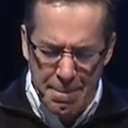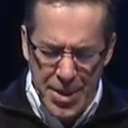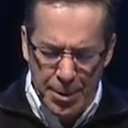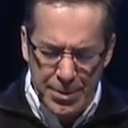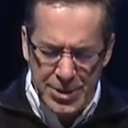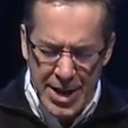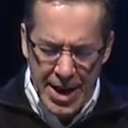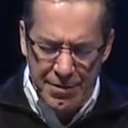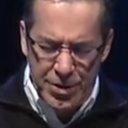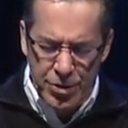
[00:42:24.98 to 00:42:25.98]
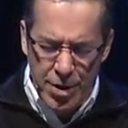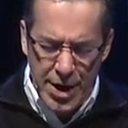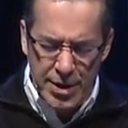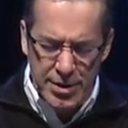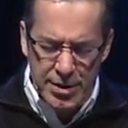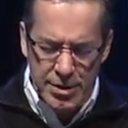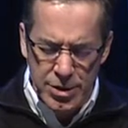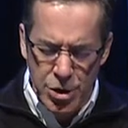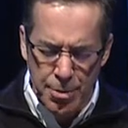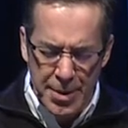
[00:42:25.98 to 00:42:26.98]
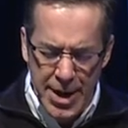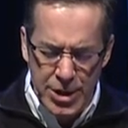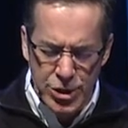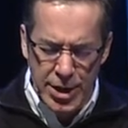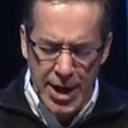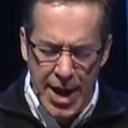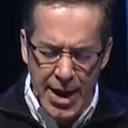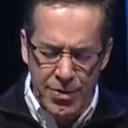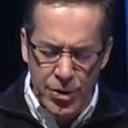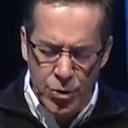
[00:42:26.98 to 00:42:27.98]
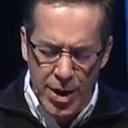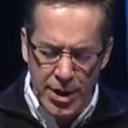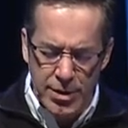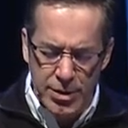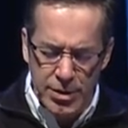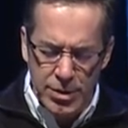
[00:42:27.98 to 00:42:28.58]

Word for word: Help us to have the great determination and the great